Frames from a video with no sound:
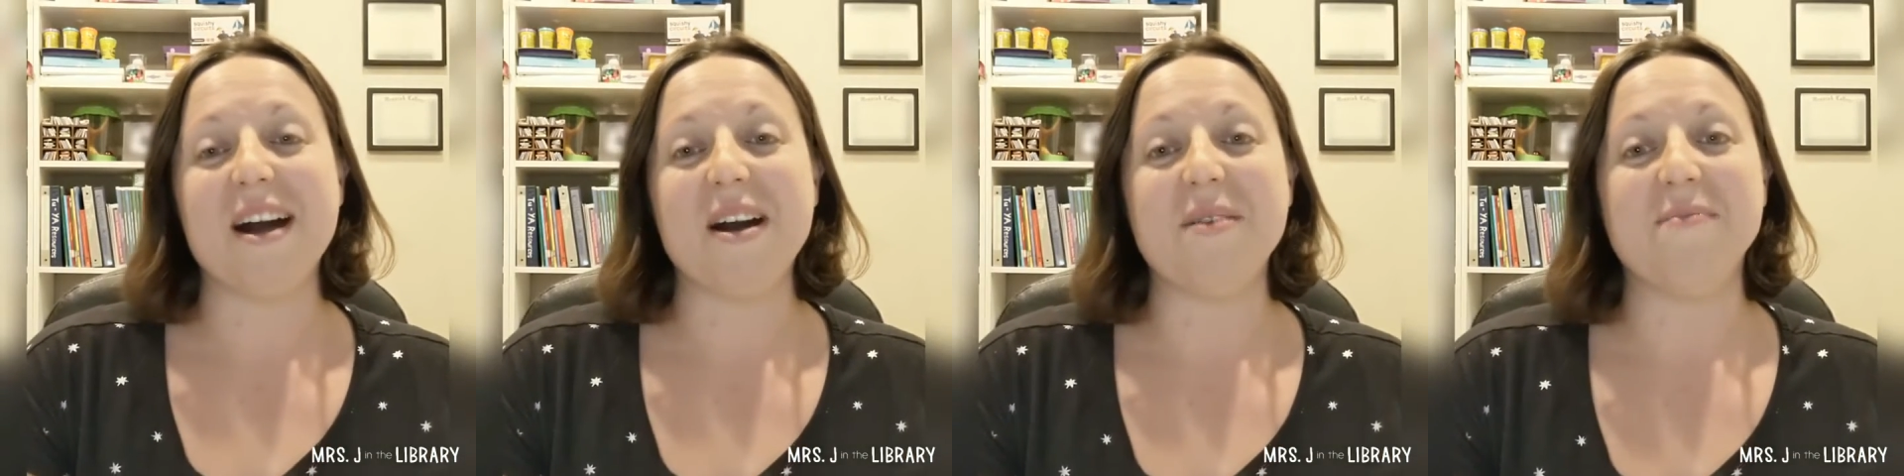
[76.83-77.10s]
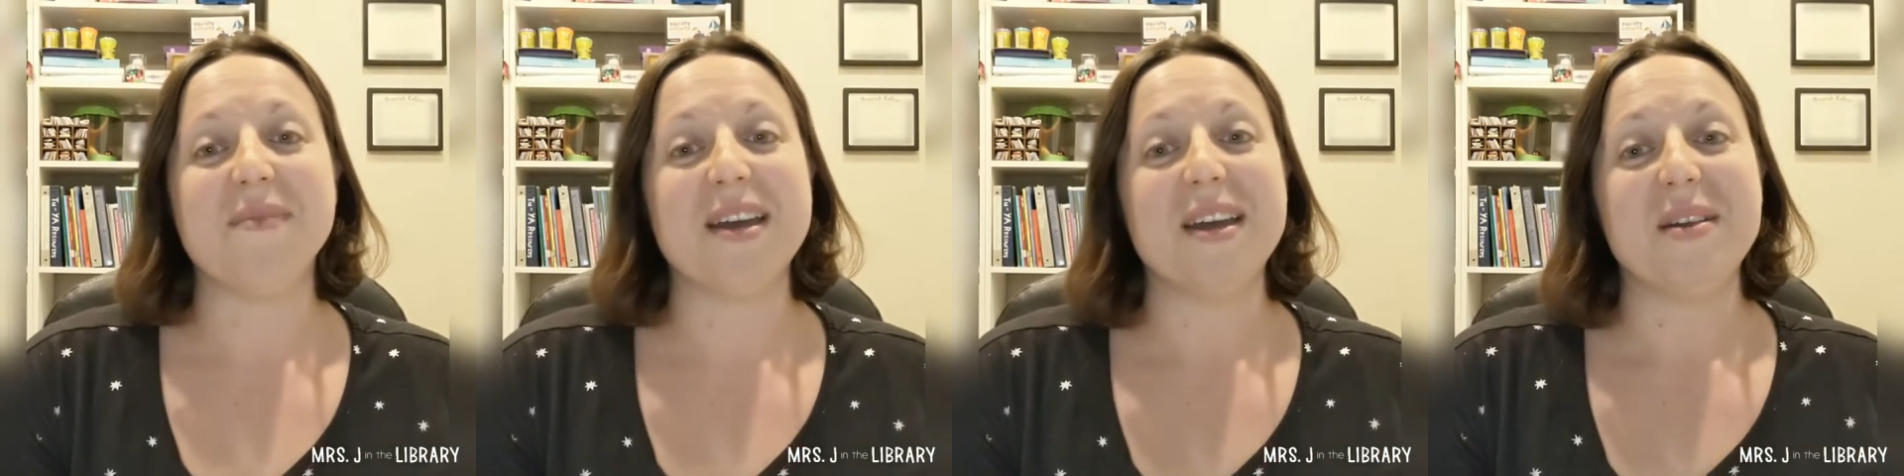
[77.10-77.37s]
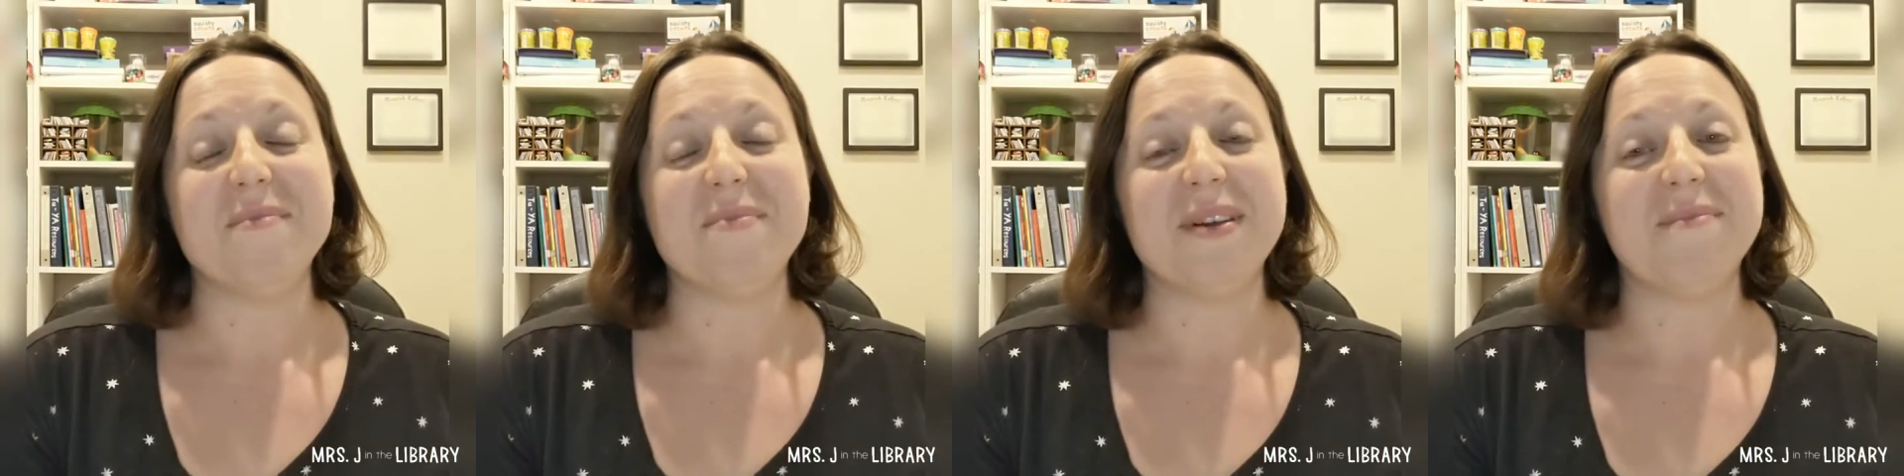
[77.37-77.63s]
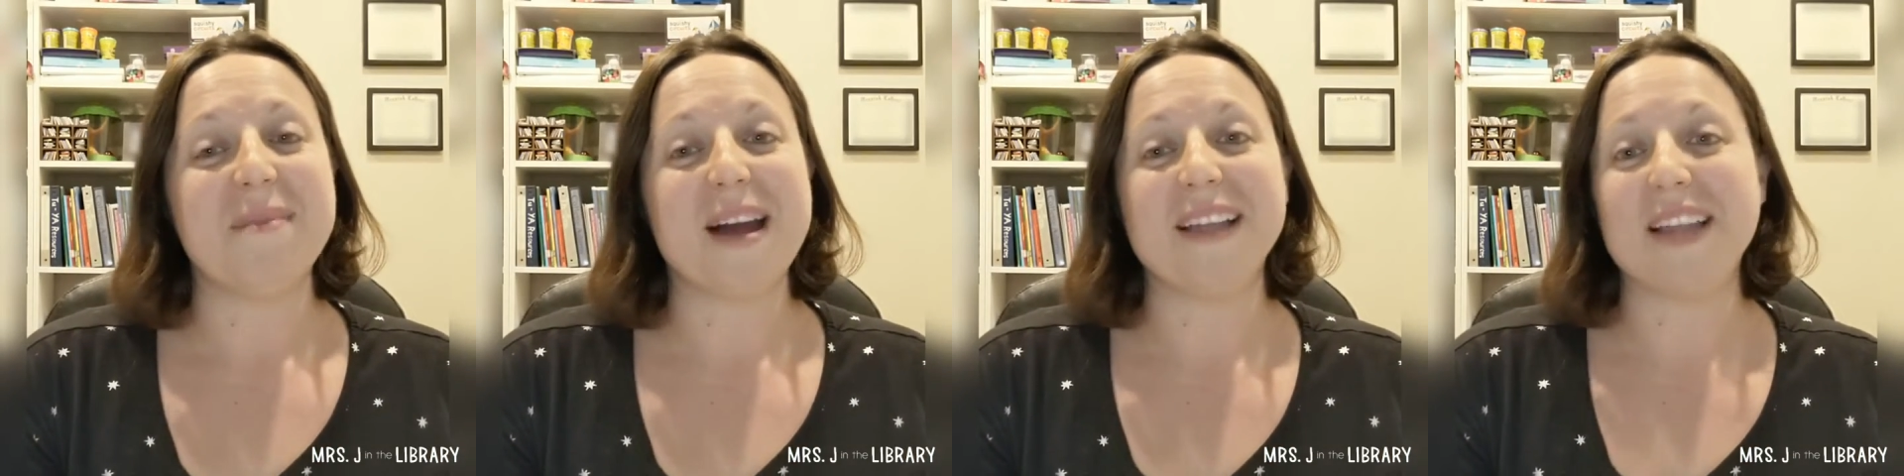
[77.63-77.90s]

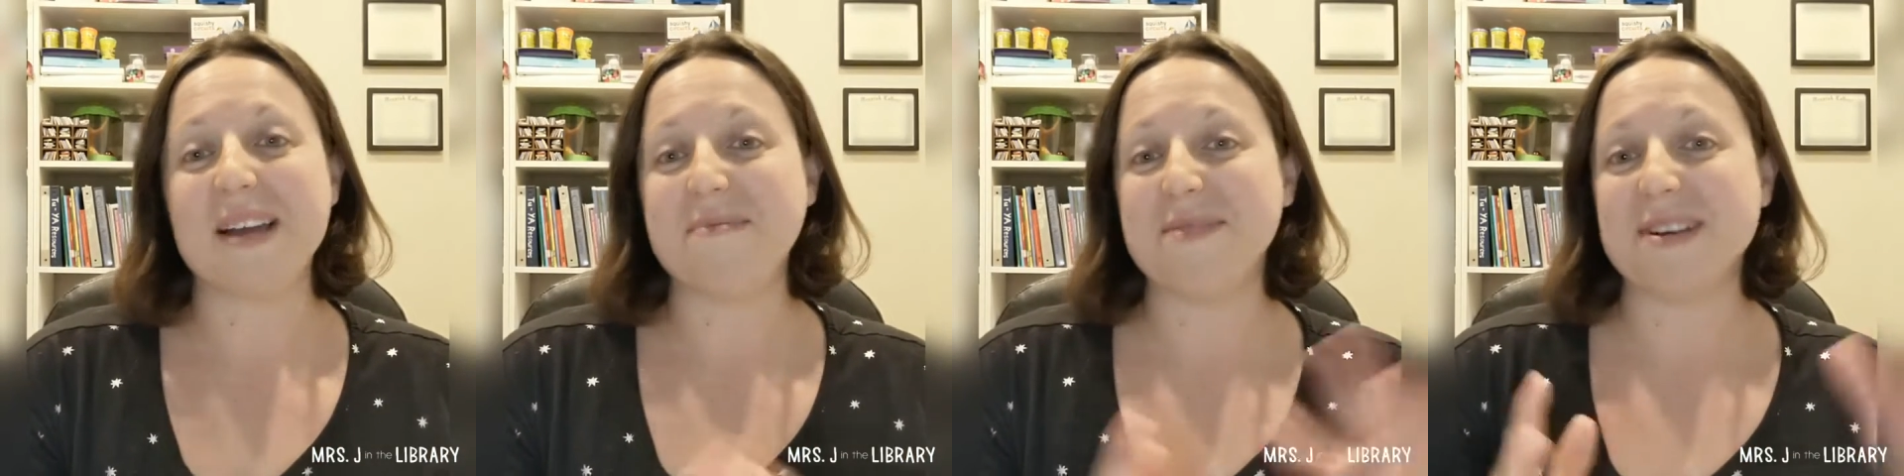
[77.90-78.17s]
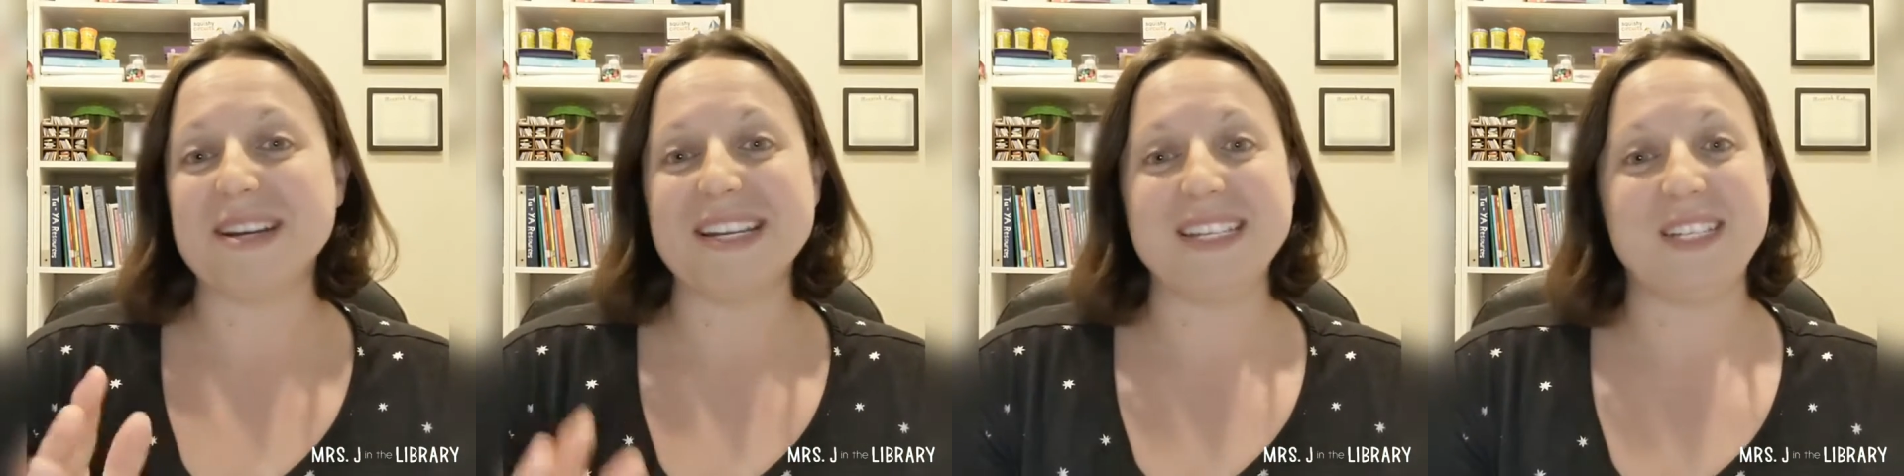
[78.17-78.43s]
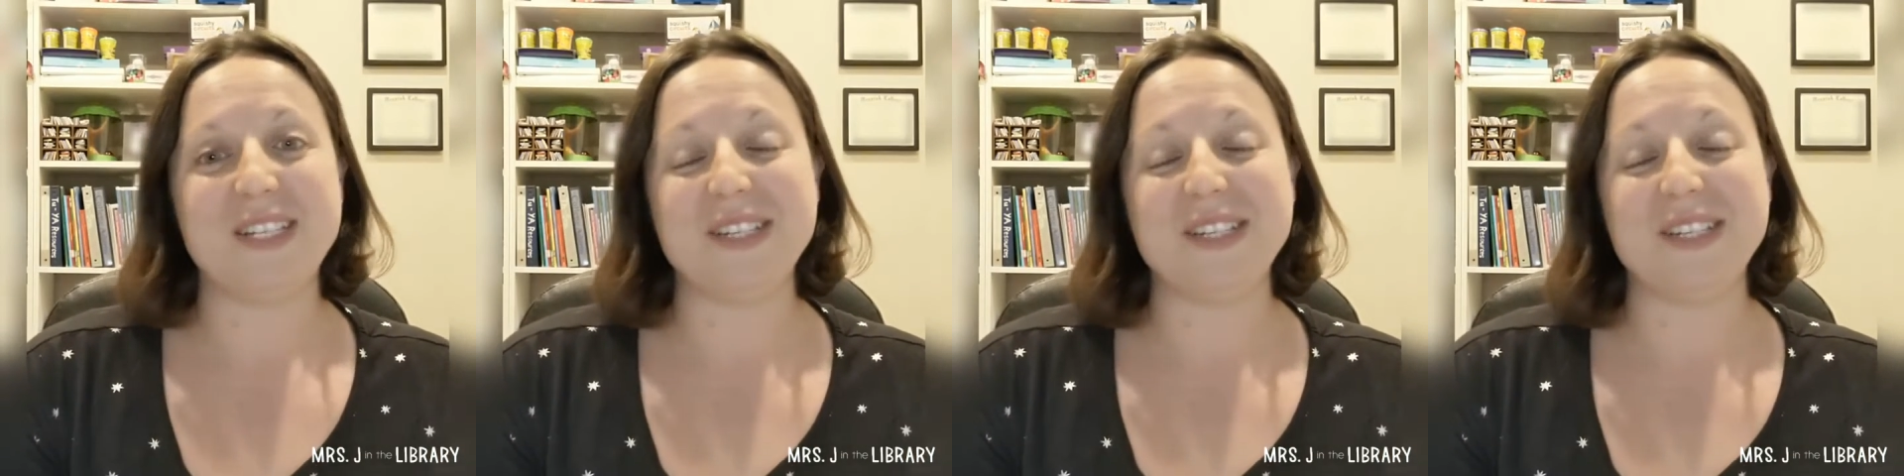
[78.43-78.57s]
But my library is